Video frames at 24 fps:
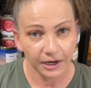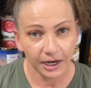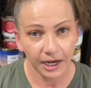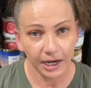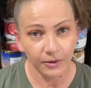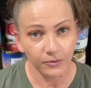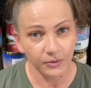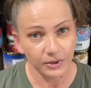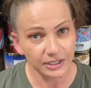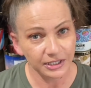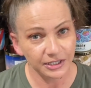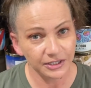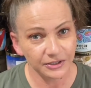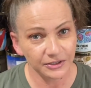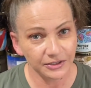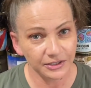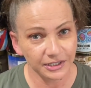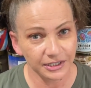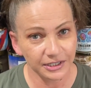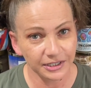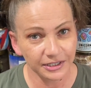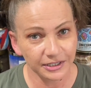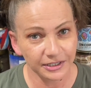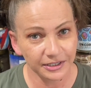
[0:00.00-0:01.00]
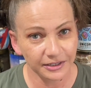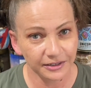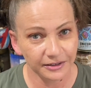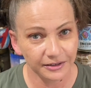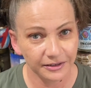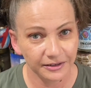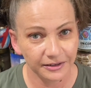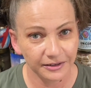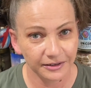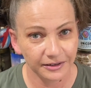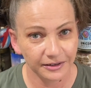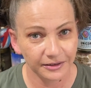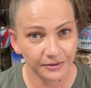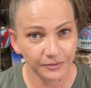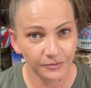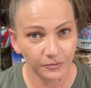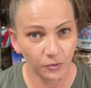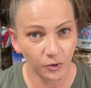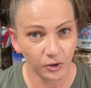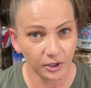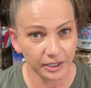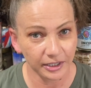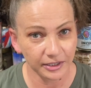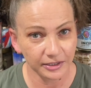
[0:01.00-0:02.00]
I was using
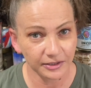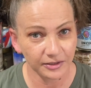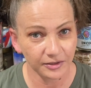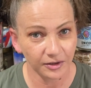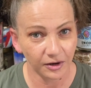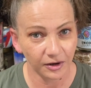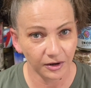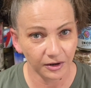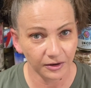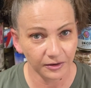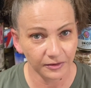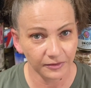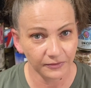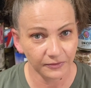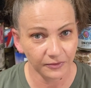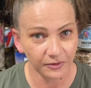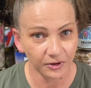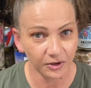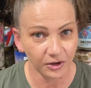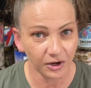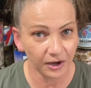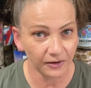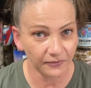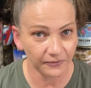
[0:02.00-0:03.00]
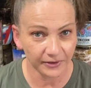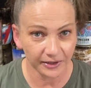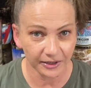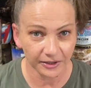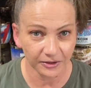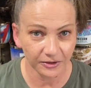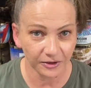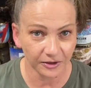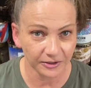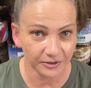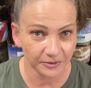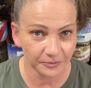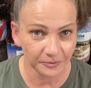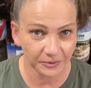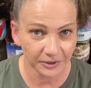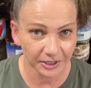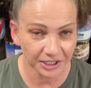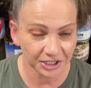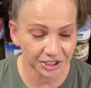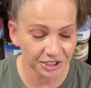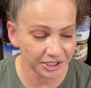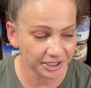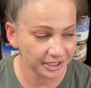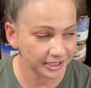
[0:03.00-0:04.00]
mornings are for coffee and
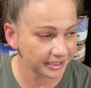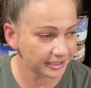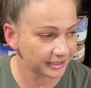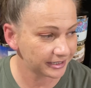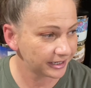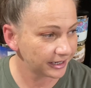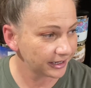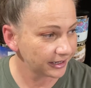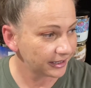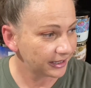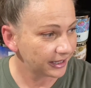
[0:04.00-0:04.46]
contemplation.